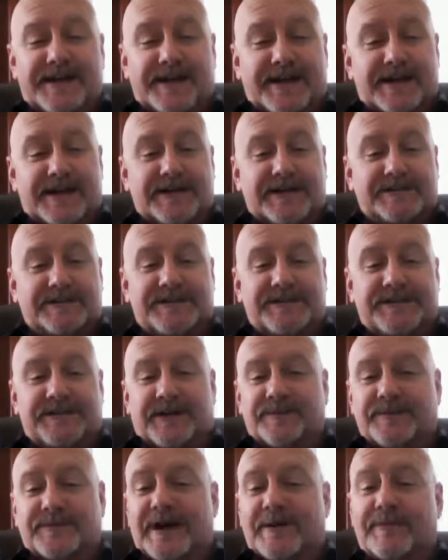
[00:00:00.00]

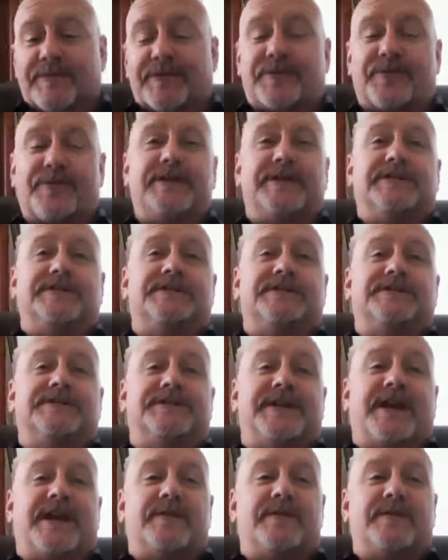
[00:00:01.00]
I'm thrilled to
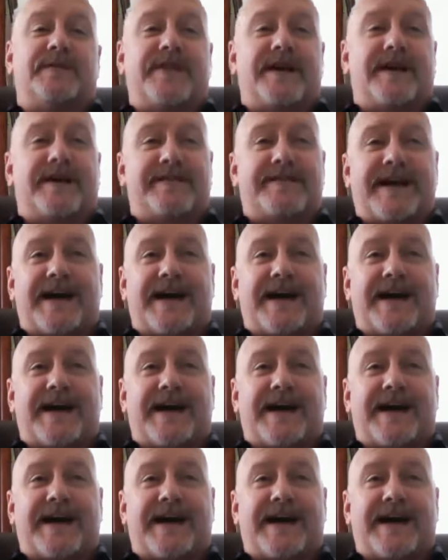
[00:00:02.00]
say we've got